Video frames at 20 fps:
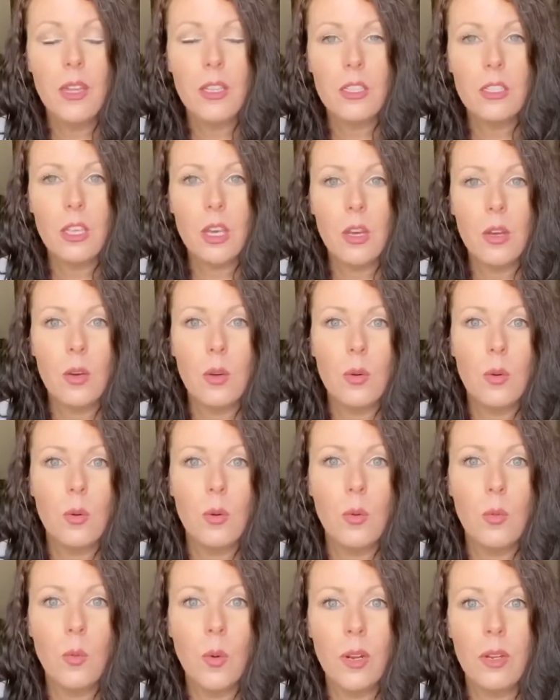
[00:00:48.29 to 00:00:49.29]

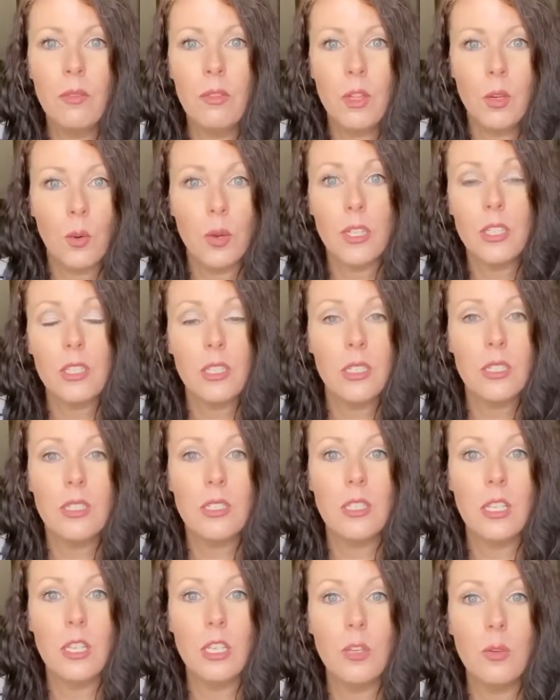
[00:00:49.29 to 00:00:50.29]
So one of the
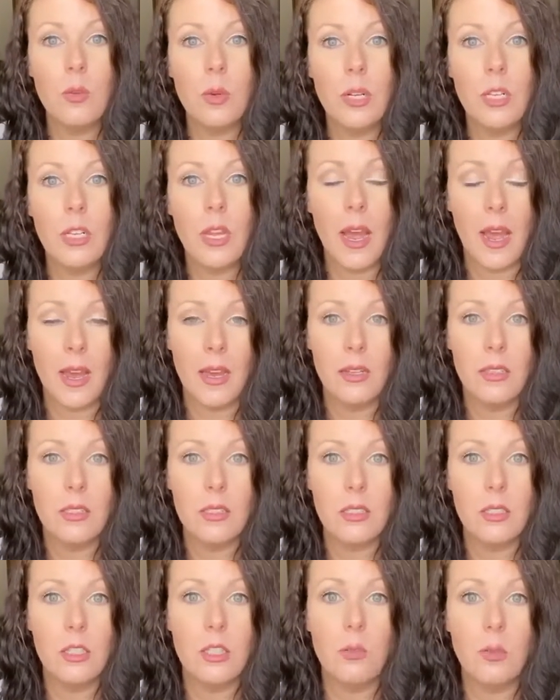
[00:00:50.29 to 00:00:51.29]
questions that you want to
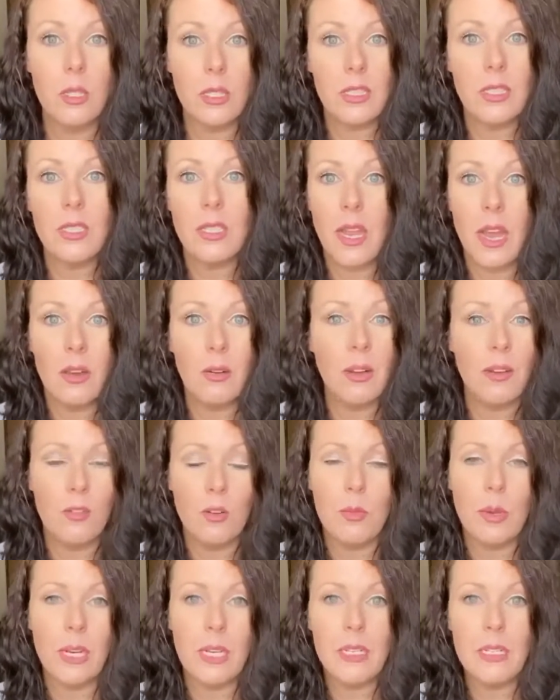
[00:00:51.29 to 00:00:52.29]
ask, you want to sit down
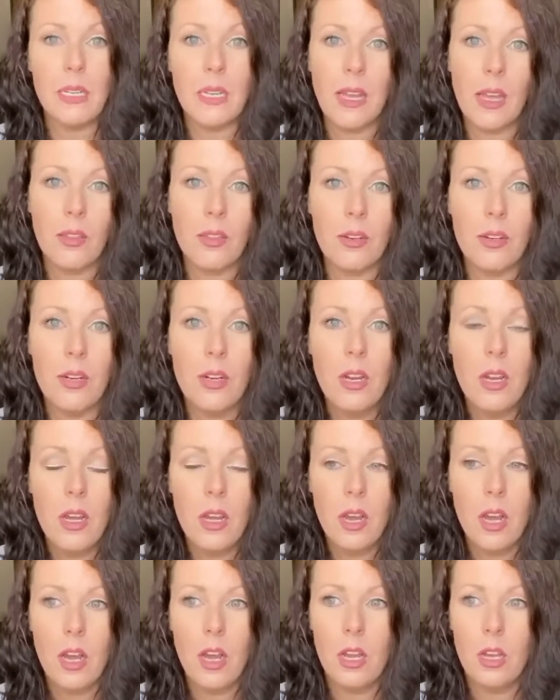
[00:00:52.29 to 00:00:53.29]
everybody together,
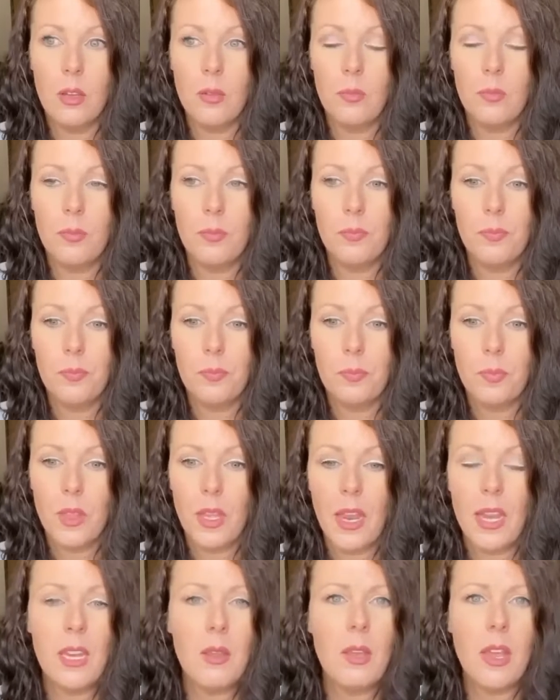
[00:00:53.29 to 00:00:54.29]

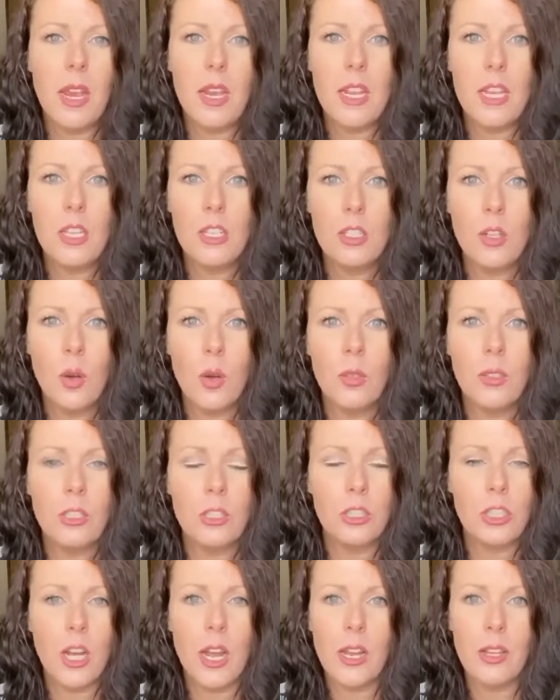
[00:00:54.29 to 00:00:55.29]
any adult
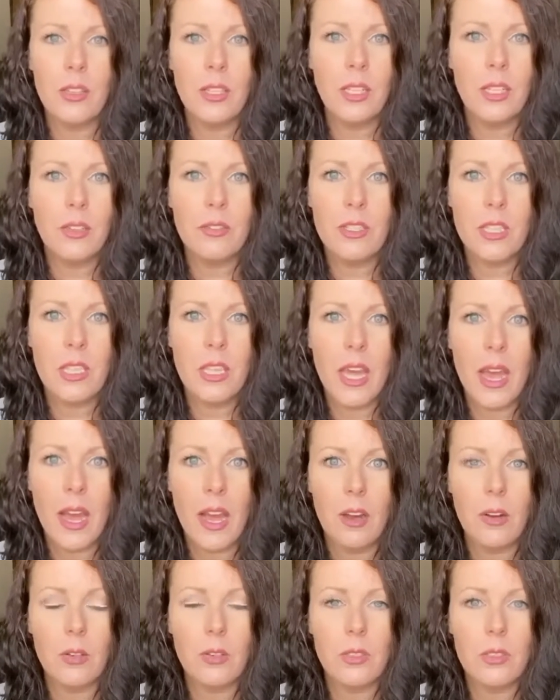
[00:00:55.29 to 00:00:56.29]
or child that lives at the
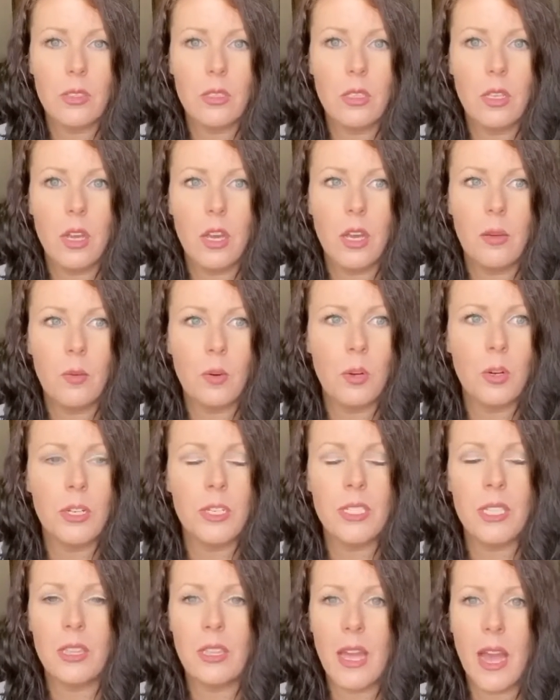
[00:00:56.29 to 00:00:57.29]
house or
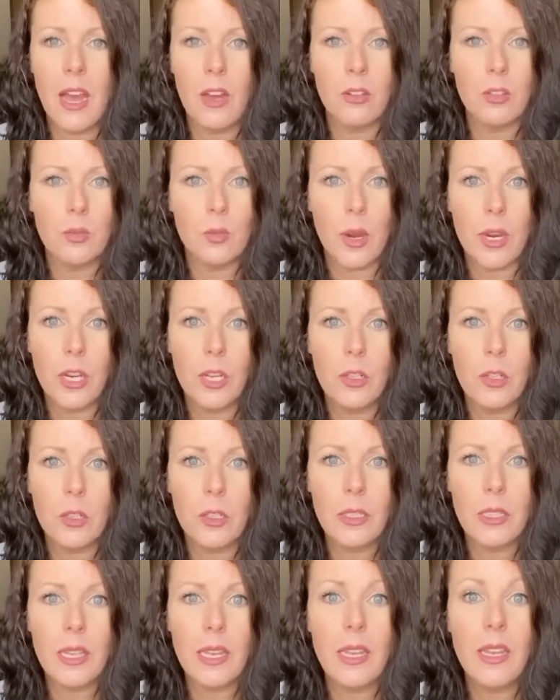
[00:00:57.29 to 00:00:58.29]
is at the house
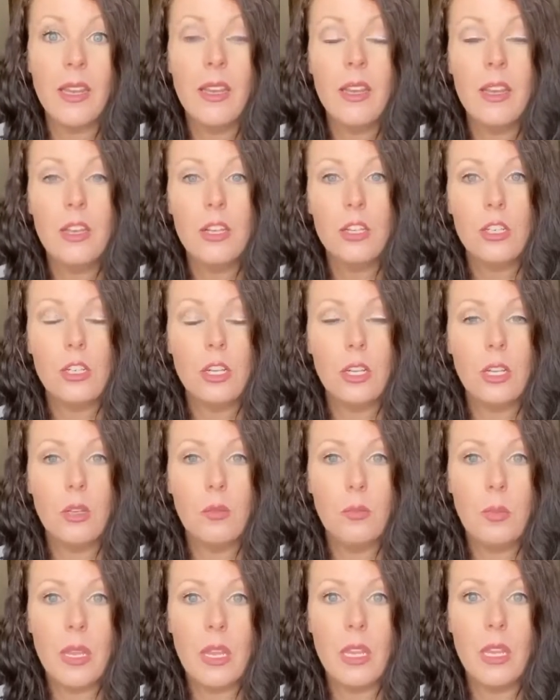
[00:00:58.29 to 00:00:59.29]
regularly
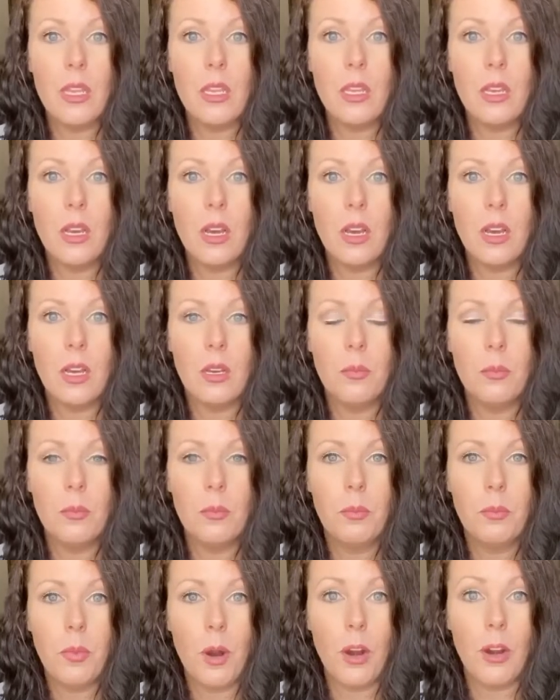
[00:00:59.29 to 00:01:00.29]
should be
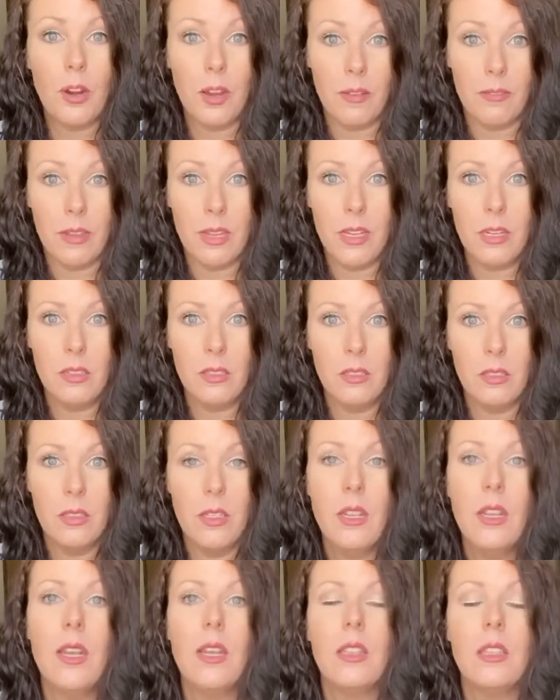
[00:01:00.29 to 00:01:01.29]
part of it,
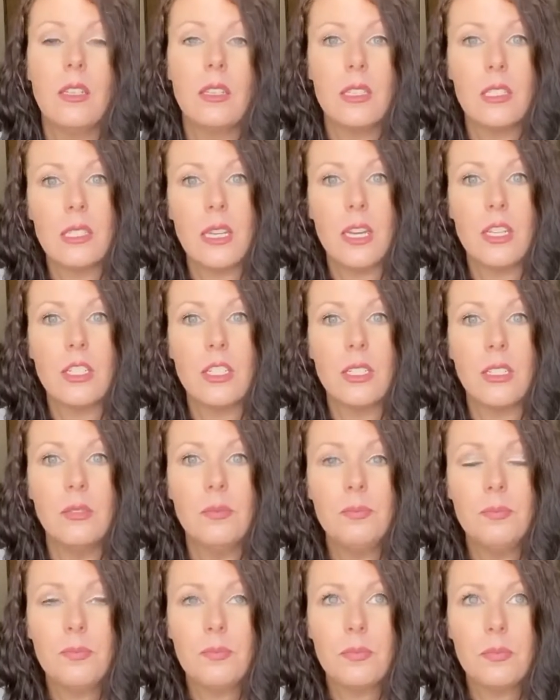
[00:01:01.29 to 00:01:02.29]
the
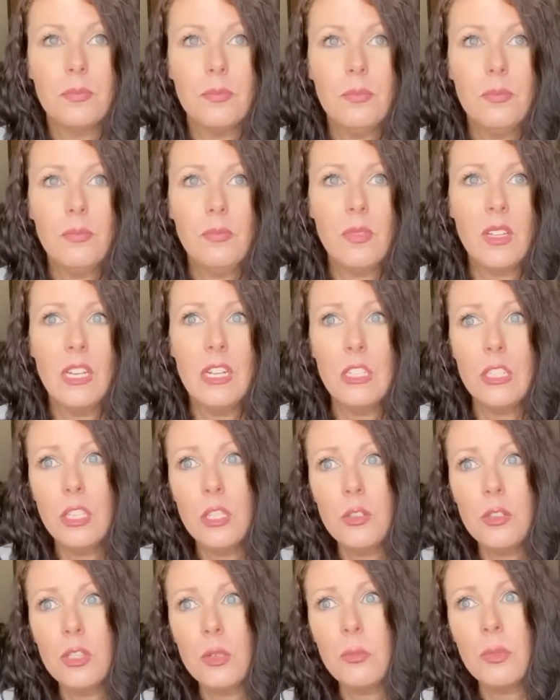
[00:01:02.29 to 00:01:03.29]
discussion. And
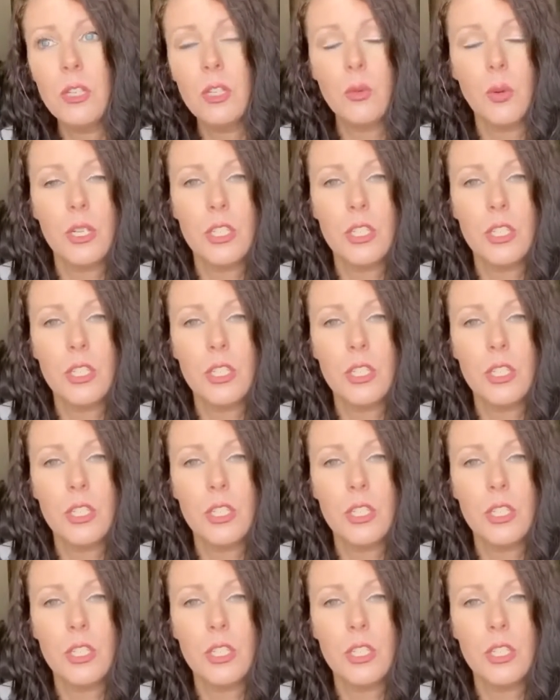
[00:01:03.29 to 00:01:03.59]
so some of the